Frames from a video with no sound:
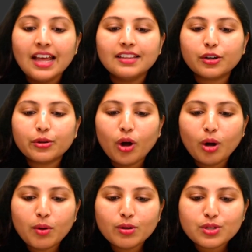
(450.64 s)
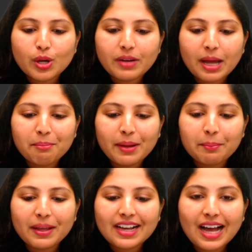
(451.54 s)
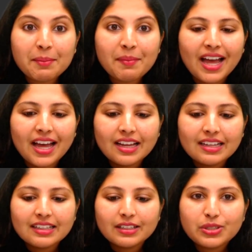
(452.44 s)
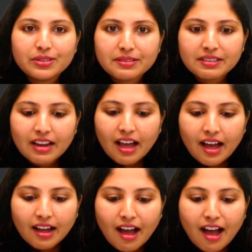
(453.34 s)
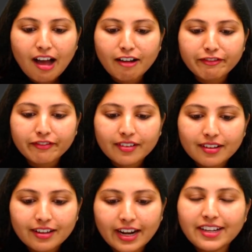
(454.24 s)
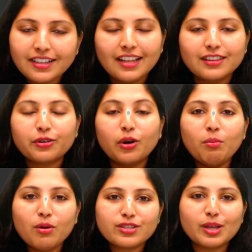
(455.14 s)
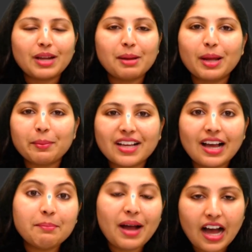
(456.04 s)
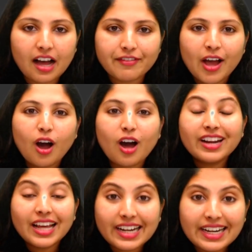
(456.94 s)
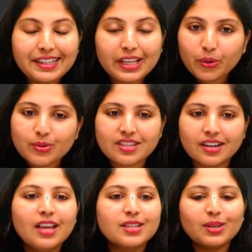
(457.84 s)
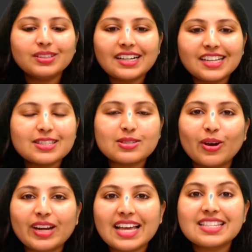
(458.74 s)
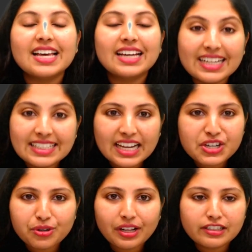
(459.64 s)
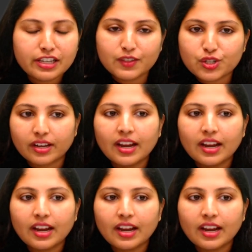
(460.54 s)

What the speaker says: The chromosome number become half, right? The chromosome number become half or reduced. So that is known as reductional division.